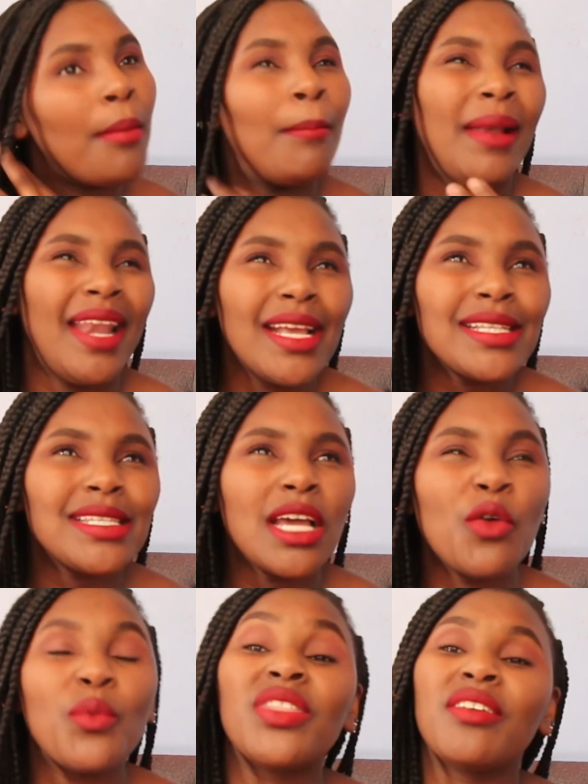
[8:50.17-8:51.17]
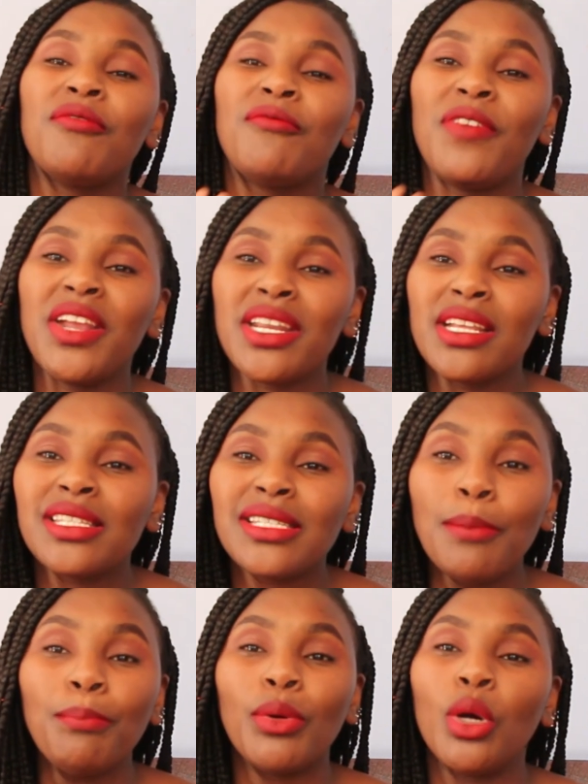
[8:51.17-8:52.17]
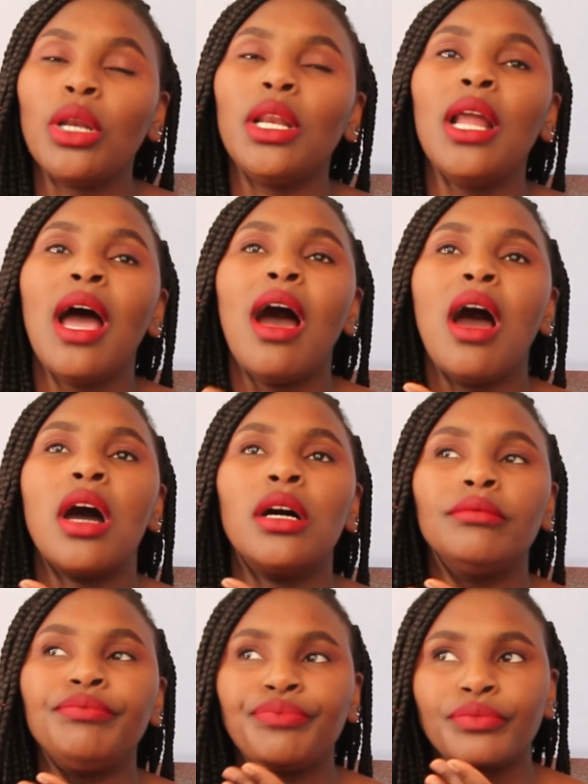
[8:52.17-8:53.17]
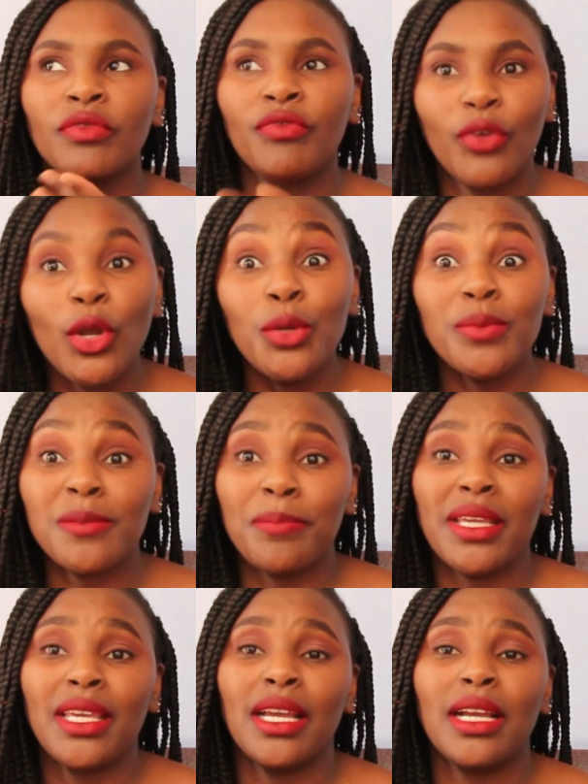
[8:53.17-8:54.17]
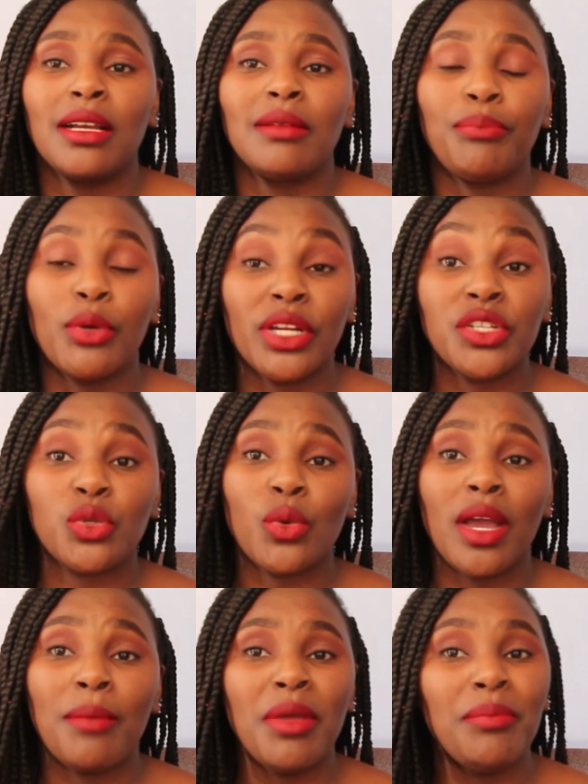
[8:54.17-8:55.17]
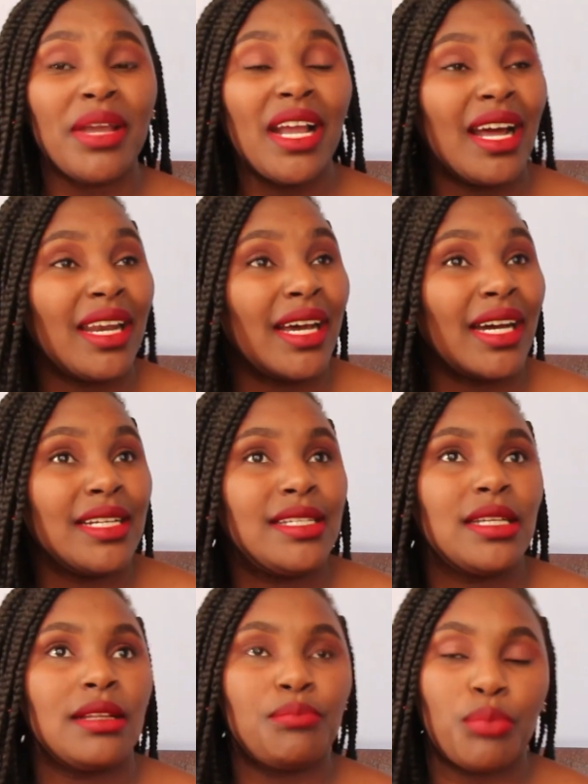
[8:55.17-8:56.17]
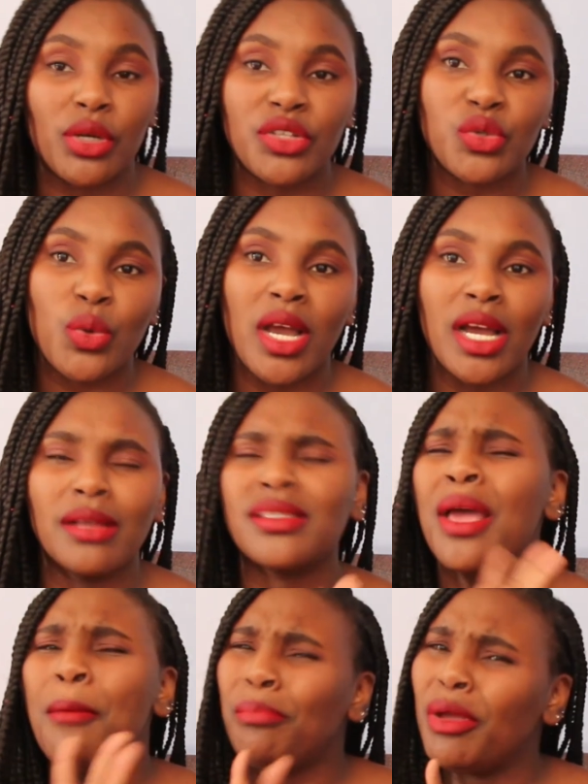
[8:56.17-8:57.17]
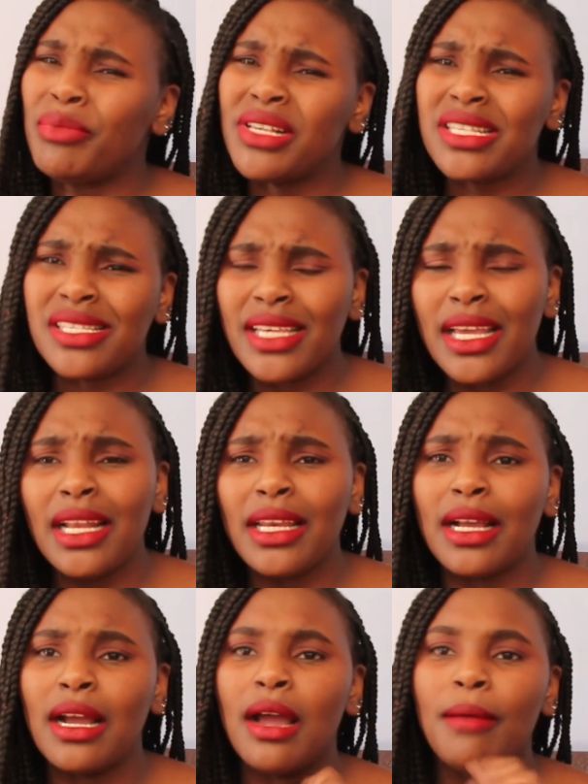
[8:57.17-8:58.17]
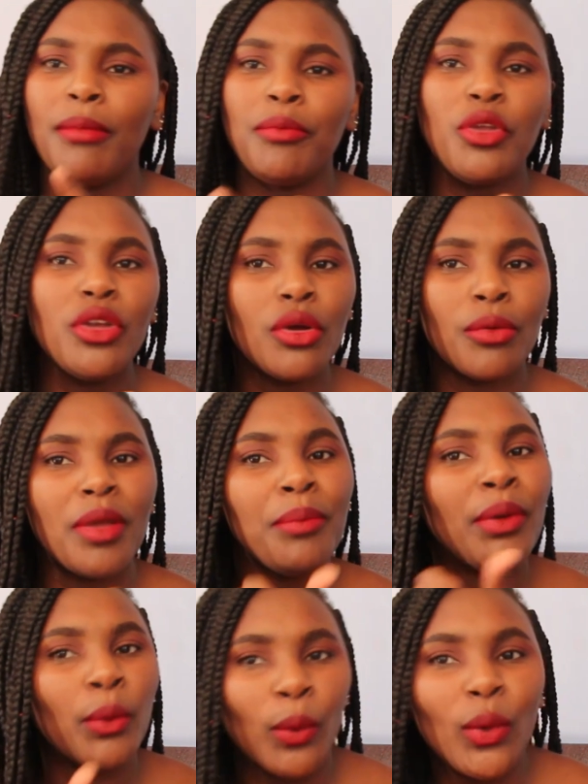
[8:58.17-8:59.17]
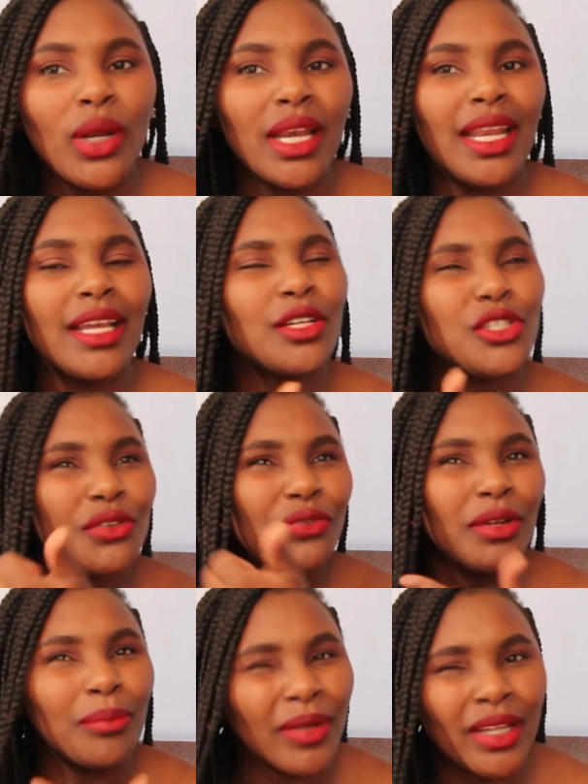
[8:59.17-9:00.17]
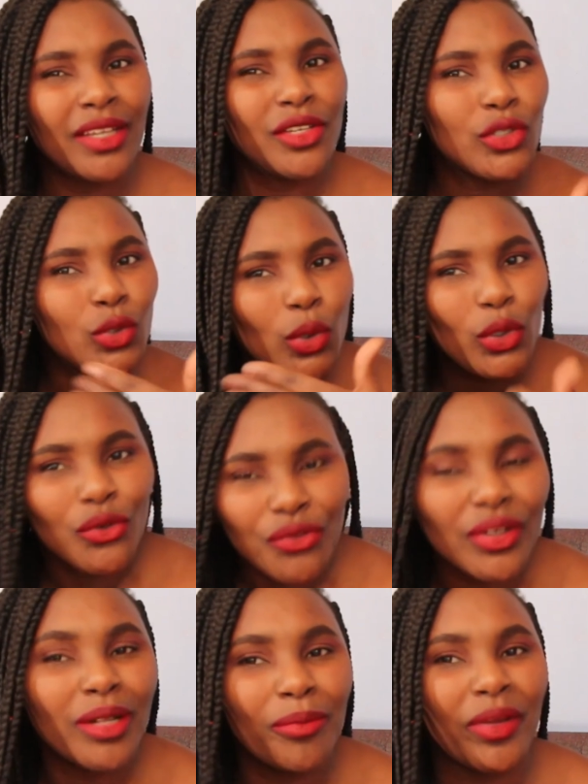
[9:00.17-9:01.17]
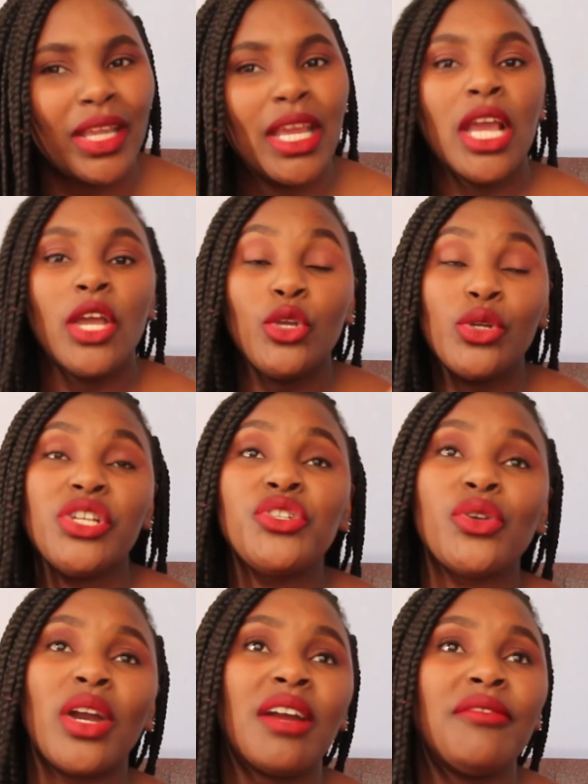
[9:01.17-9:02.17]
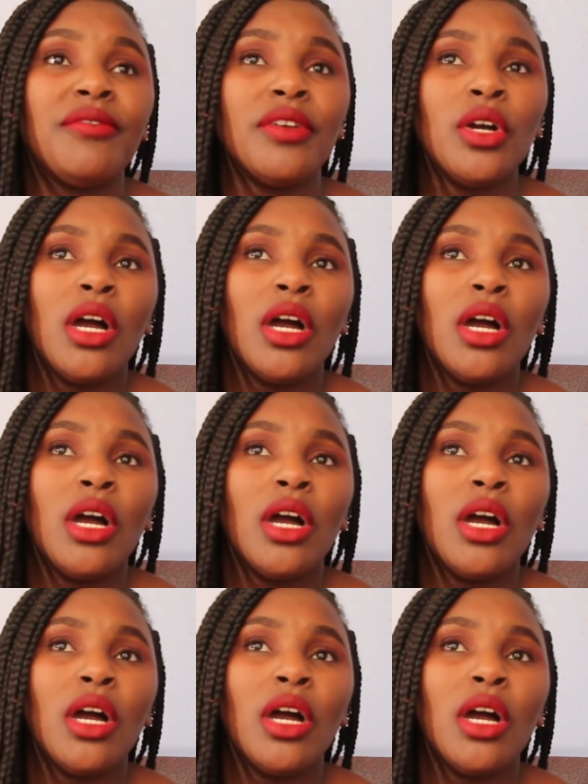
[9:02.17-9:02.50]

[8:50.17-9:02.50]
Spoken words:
blazer with a very simple volume speaking pocket square, maybe colored pocket squares, maybe silk, maybe, maybe wool. Like, do you feel me? You need to have